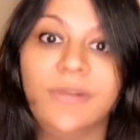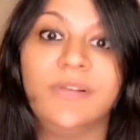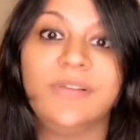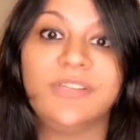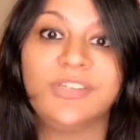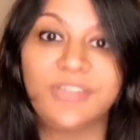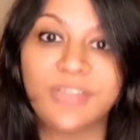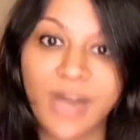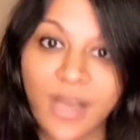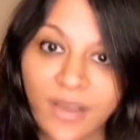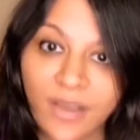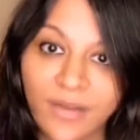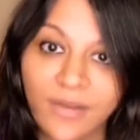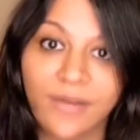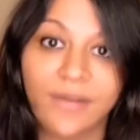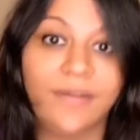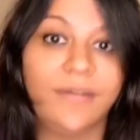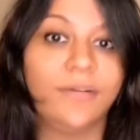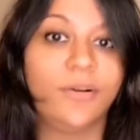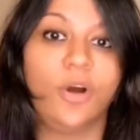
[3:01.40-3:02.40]

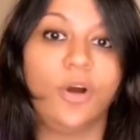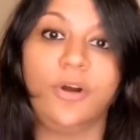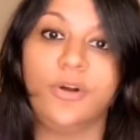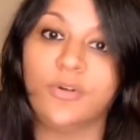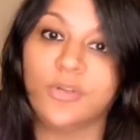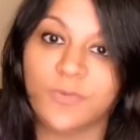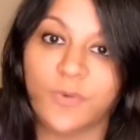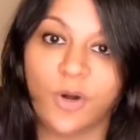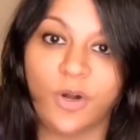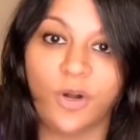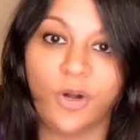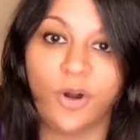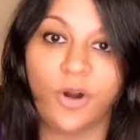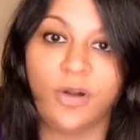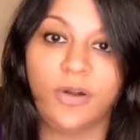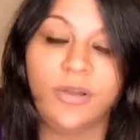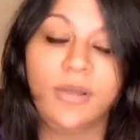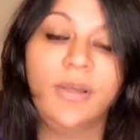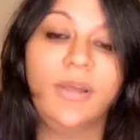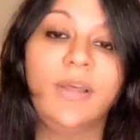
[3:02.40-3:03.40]
struggle, God knows what
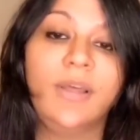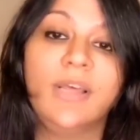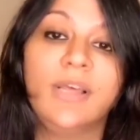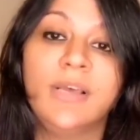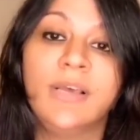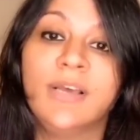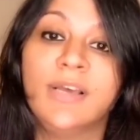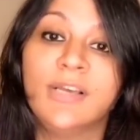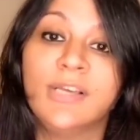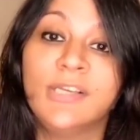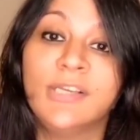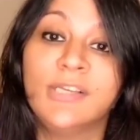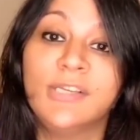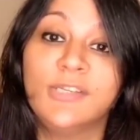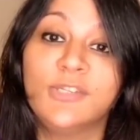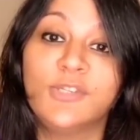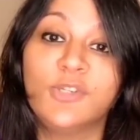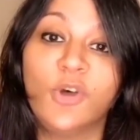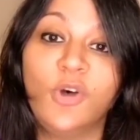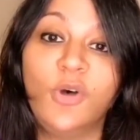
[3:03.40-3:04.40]
not.
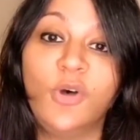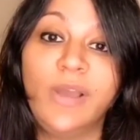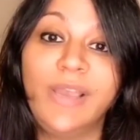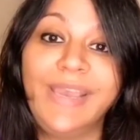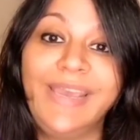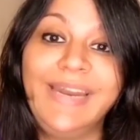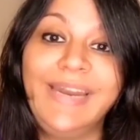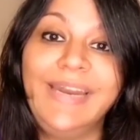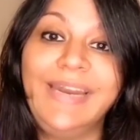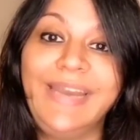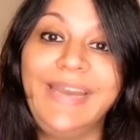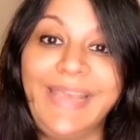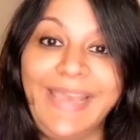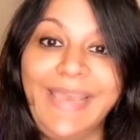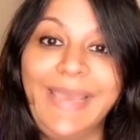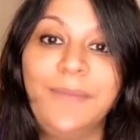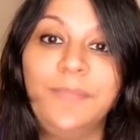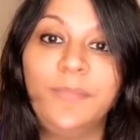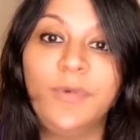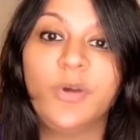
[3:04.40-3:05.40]
So in a
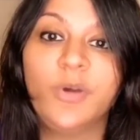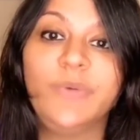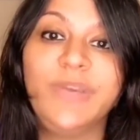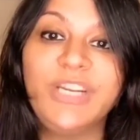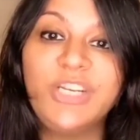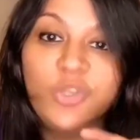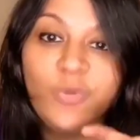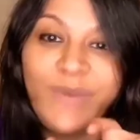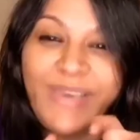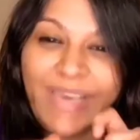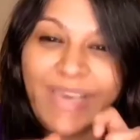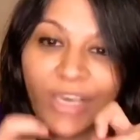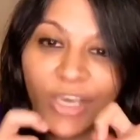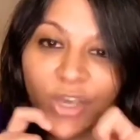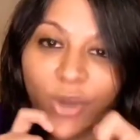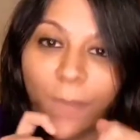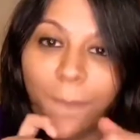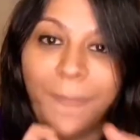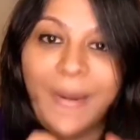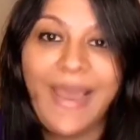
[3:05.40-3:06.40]
name, we tweak
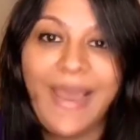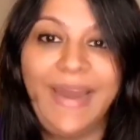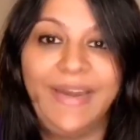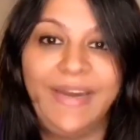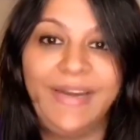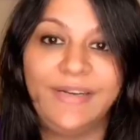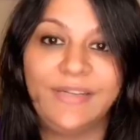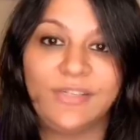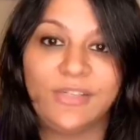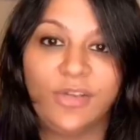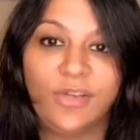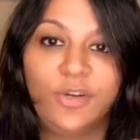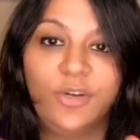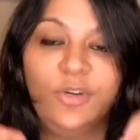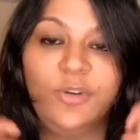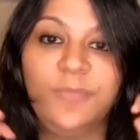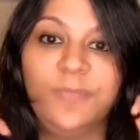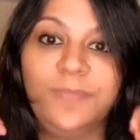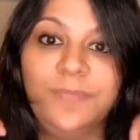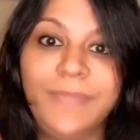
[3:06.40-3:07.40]
your planets
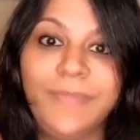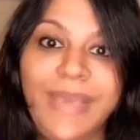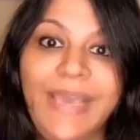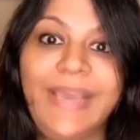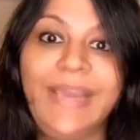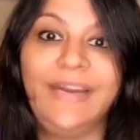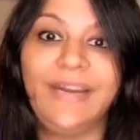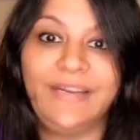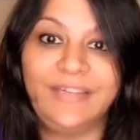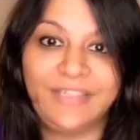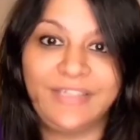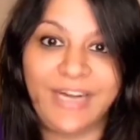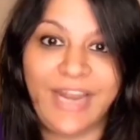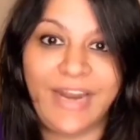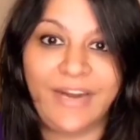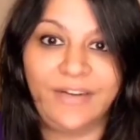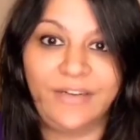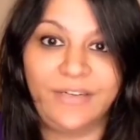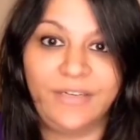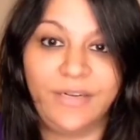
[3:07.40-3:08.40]
to make it
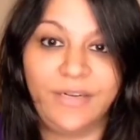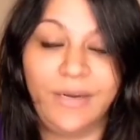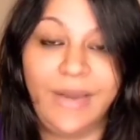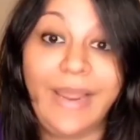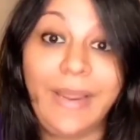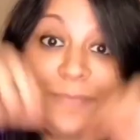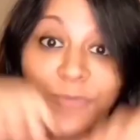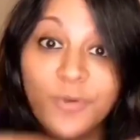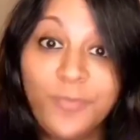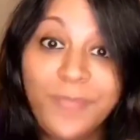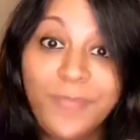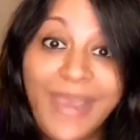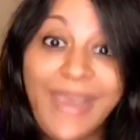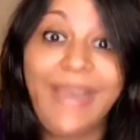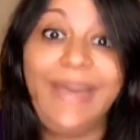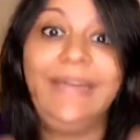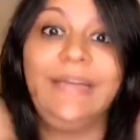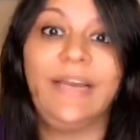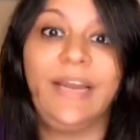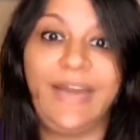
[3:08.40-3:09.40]
attract, like, to
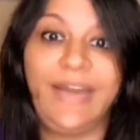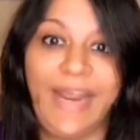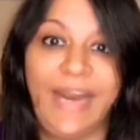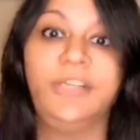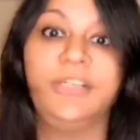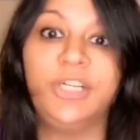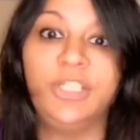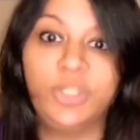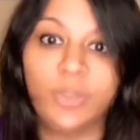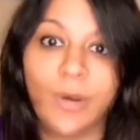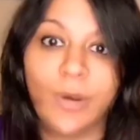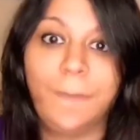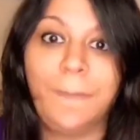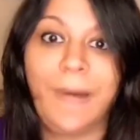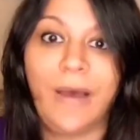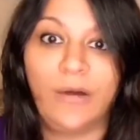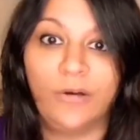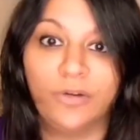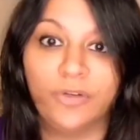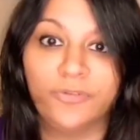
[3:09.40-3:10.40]
make it connected to a
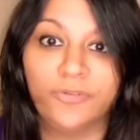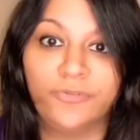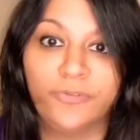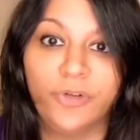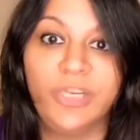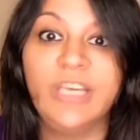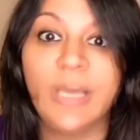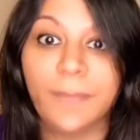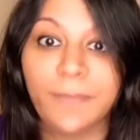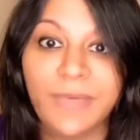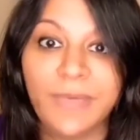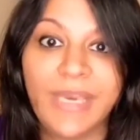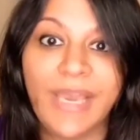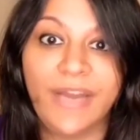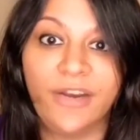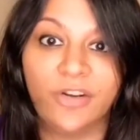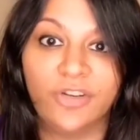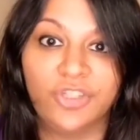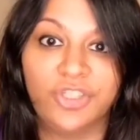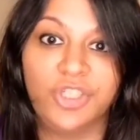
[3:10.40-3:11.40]
powerful, yummy
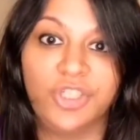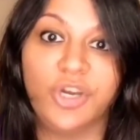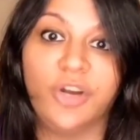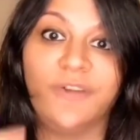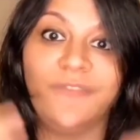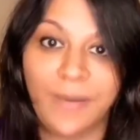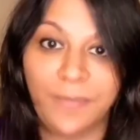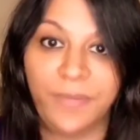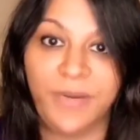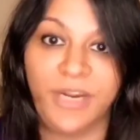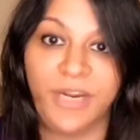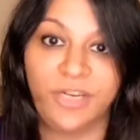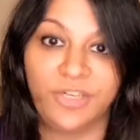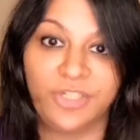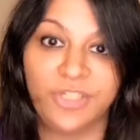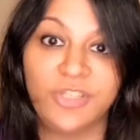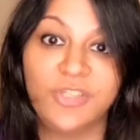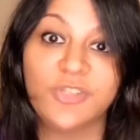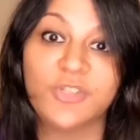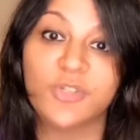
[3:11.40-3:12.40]
energy or a
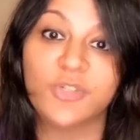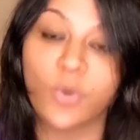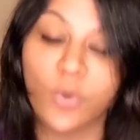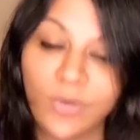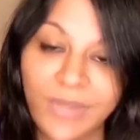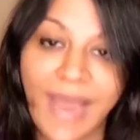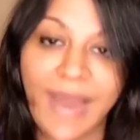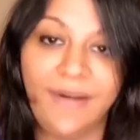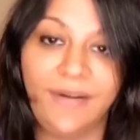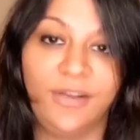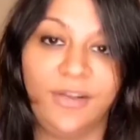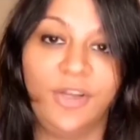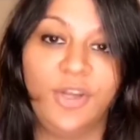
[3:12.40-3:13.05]
vibration so that